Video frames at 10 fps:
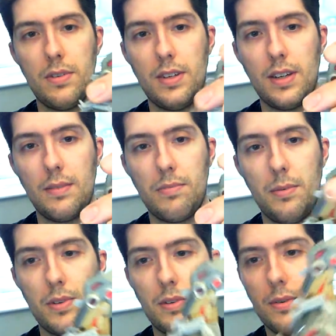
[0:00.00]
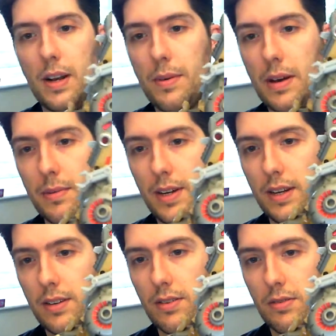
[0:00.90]
So they can pretty much go anywhere, but
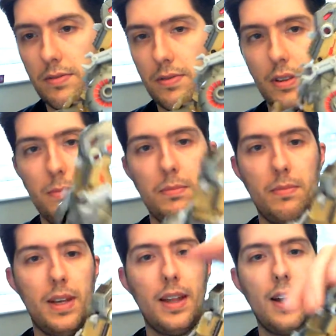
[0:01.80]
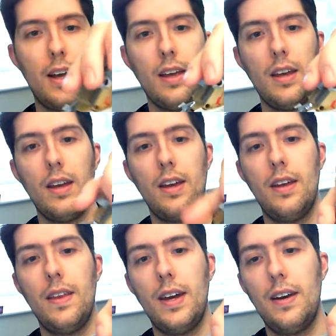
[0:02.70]
like just sort of fold them like that,
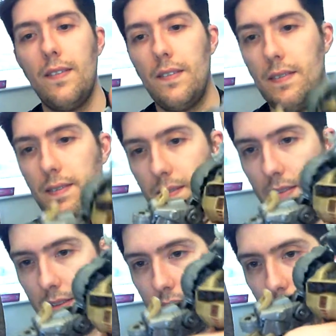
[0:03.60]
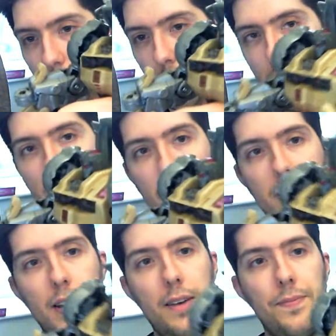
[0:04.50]
and then pop that
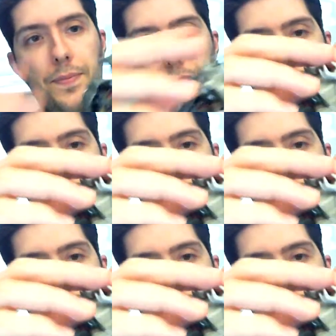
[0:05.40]
off there.